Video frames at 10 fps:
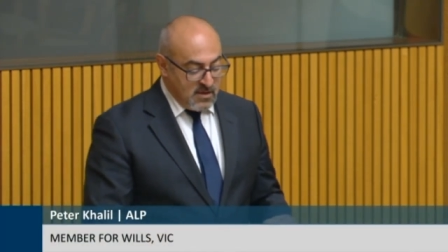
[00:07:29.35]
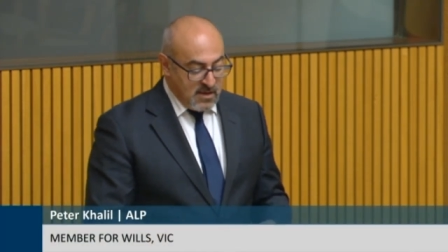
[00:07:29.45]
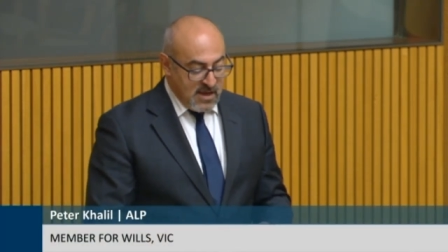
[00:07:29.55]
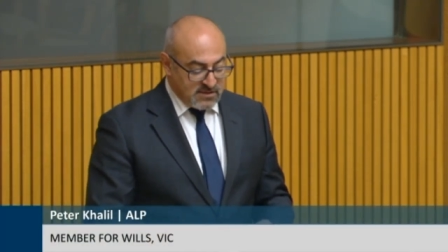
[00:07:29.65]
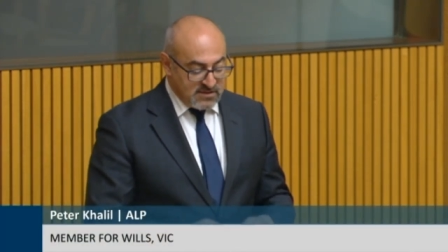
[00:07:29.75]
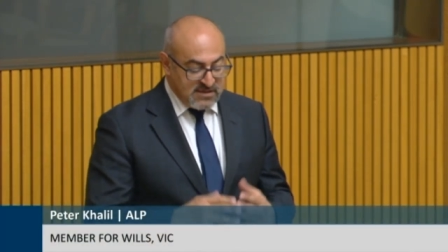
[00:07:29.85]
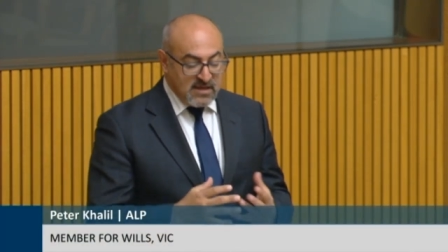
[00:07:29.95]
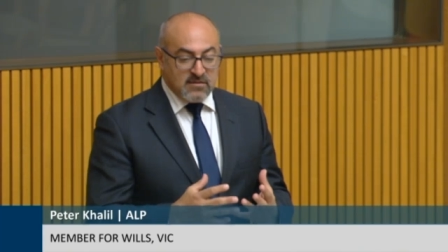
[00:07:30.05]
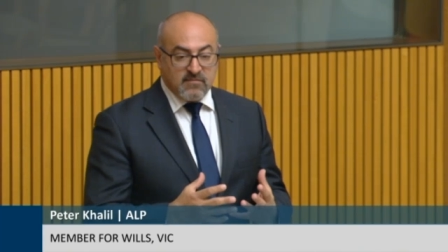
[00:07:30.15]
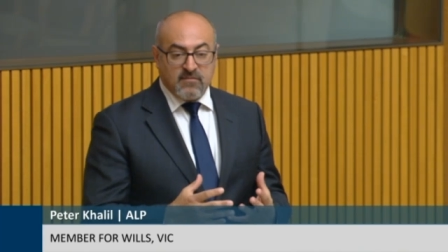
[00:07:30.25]
As I
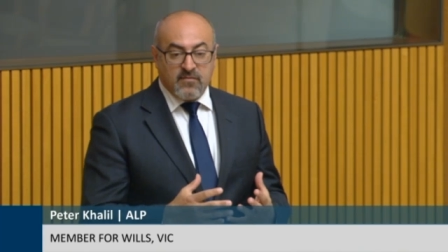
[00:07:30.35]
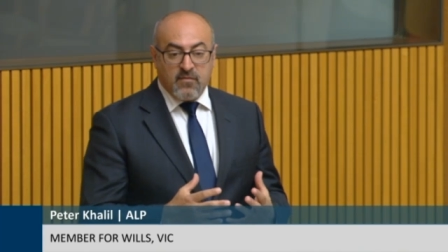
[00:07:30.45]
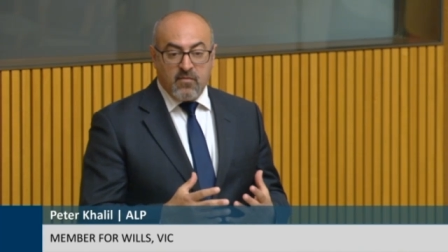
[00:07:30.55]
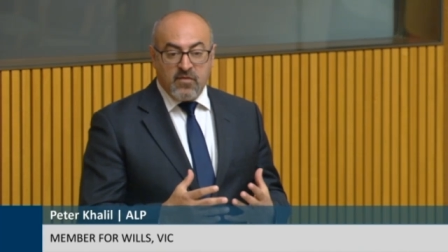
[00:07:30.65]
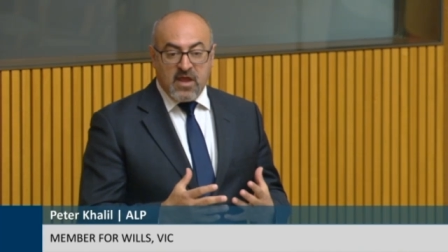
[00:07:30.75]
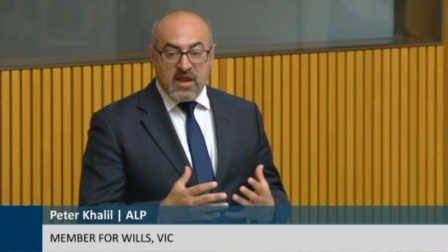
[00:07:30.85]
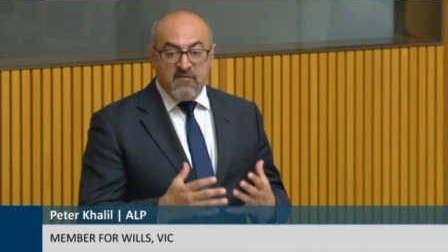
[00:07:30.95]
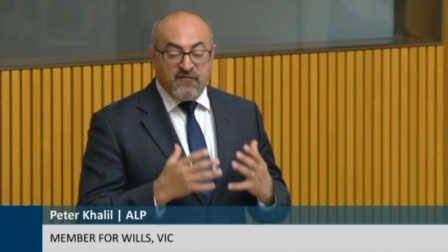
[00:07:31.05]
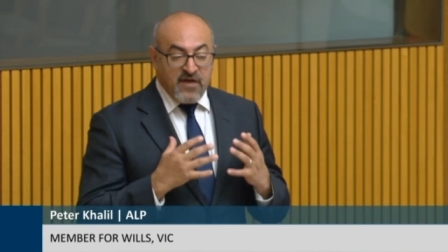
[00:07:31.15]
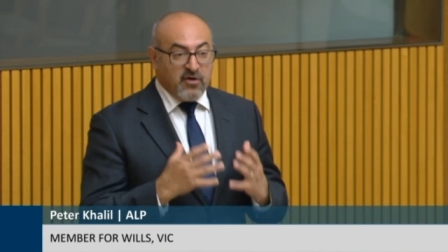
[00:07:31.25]
said, the
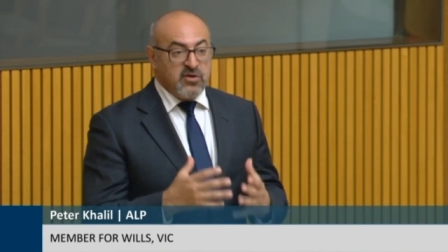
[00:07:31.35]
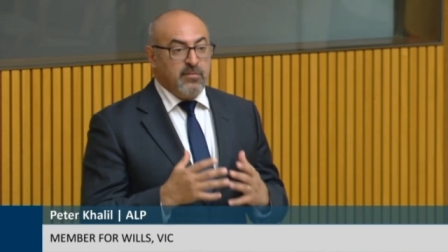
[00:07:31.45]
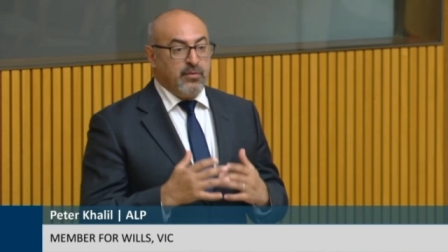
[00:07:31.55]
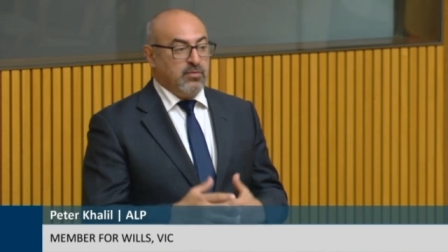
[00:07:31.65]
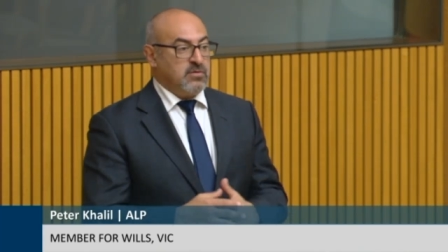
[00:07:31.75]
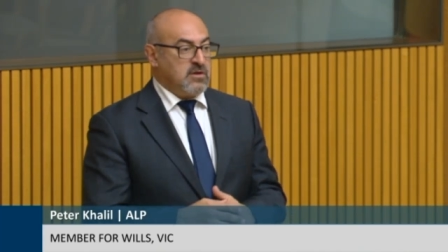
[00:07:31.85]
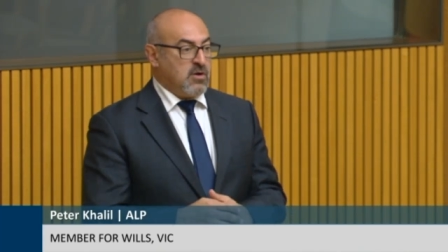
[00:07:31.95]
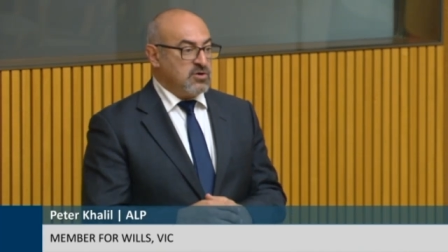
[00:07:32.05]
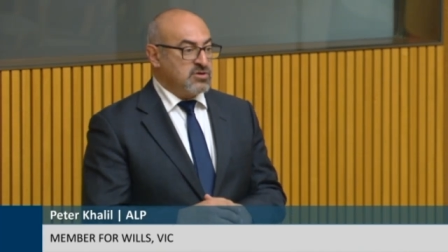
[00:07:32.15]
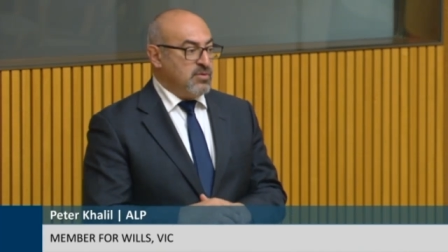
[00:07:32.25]
invaluable
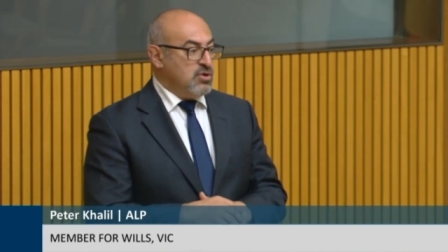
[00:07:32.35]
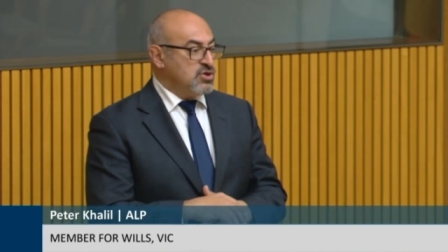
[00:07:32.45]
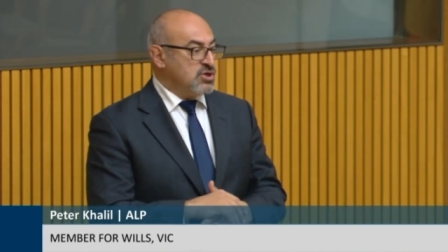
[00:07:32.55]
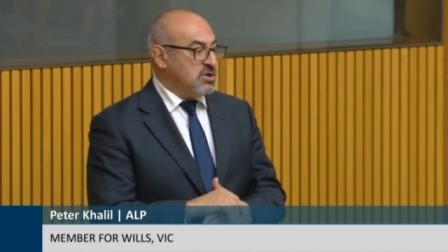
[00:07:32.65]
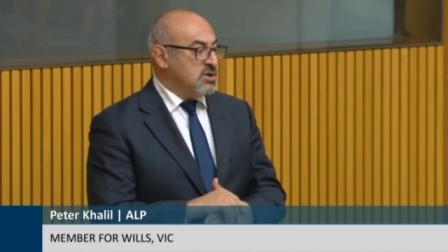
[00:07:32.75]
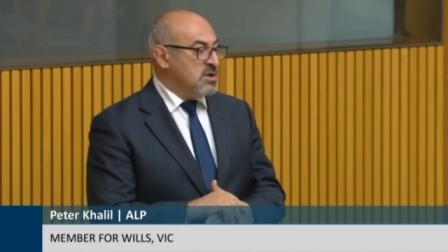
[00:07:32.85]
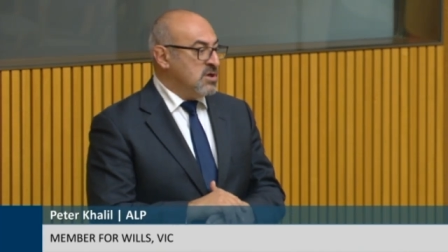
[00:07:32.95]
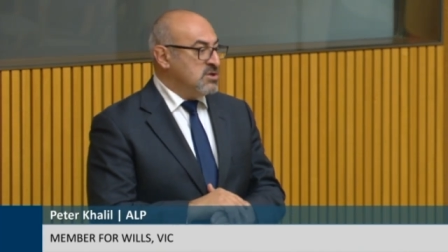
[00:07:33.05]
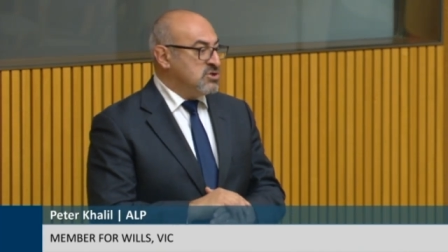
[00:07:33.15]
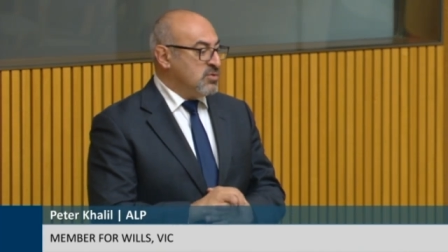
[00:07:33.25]
contribution
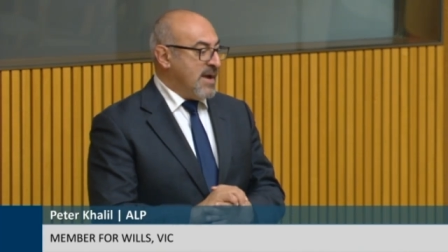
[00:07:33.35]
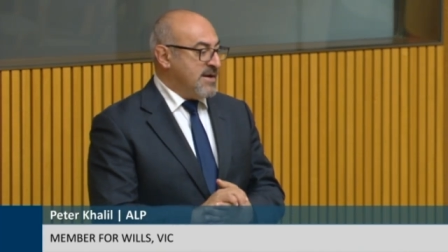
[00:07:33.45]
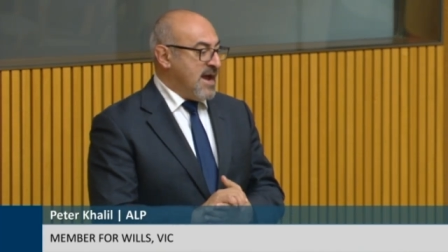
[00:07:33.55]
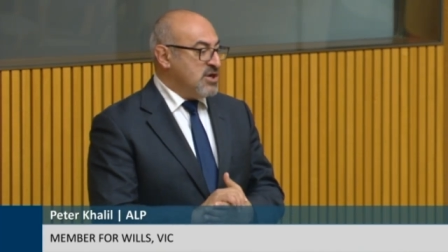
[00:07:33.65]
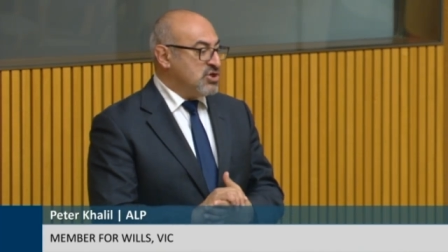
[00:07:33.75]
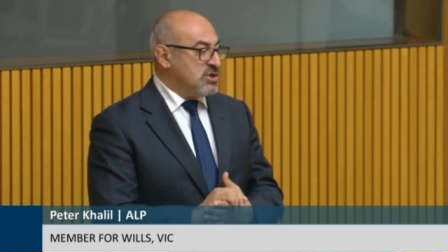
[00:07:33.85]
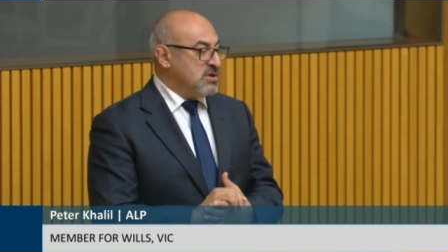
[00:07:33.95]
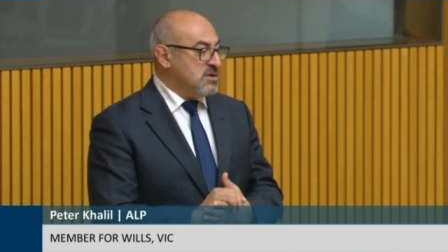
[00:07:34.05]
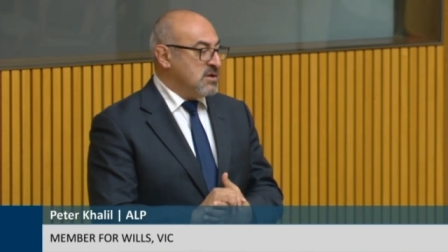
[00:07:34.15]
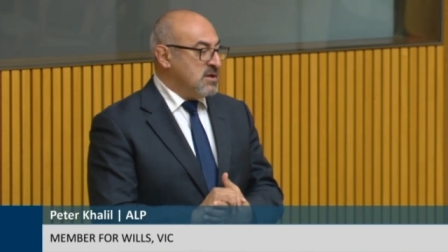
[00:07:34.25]
to our
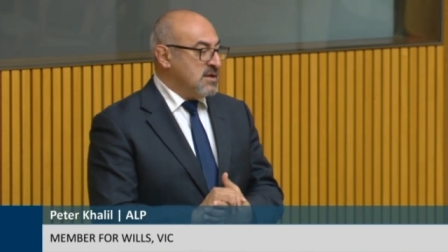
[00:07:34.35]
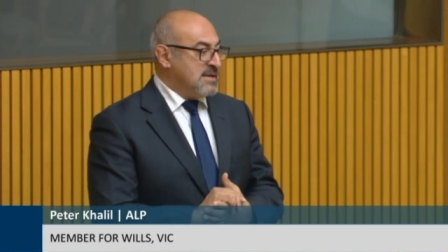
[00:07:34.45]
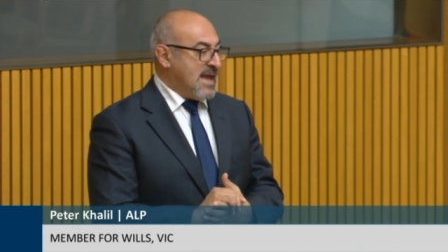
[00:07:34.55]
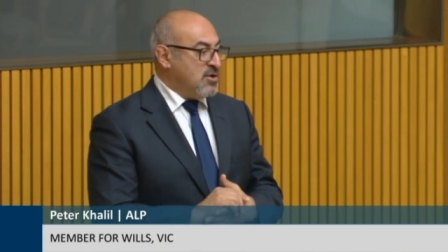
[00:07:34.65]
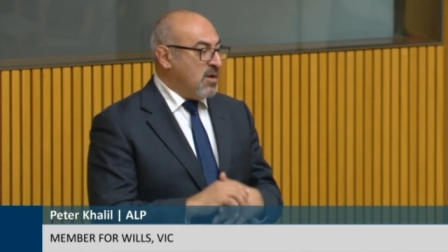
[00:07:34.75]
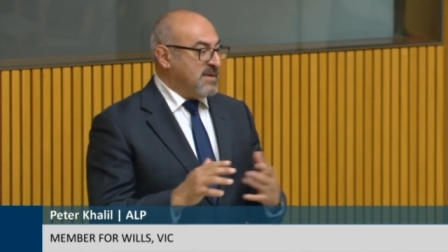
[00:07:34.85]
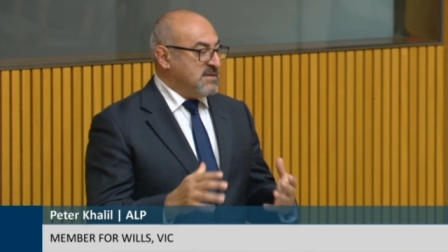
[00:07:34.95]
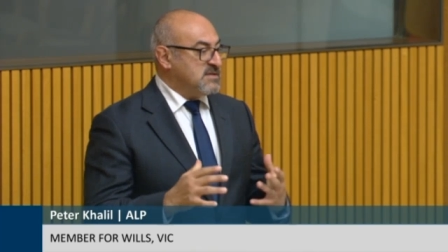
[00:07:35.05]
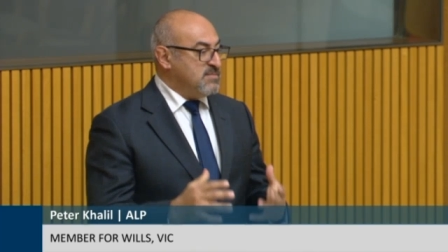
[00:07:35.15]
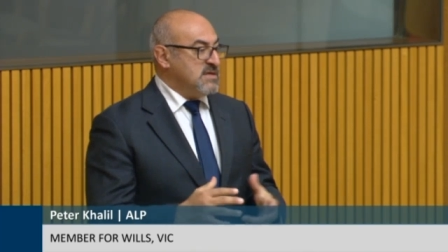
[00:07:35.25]
nation cannot be
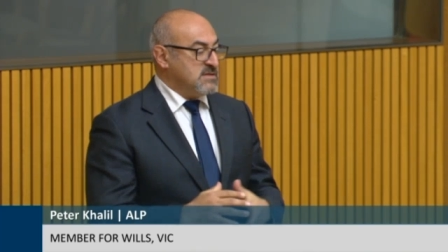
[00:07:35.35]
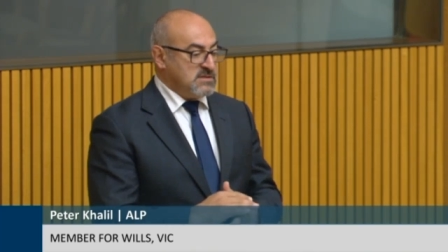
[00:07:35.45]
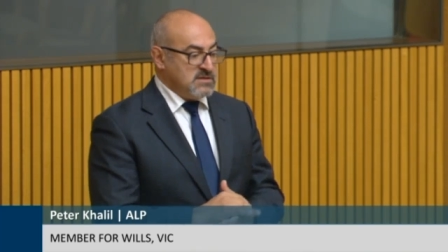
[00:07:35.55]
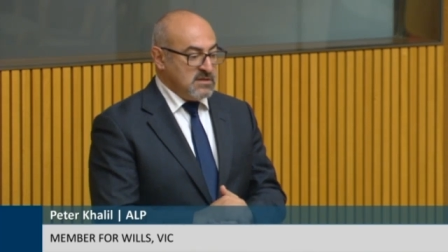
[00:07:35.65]
dismissed.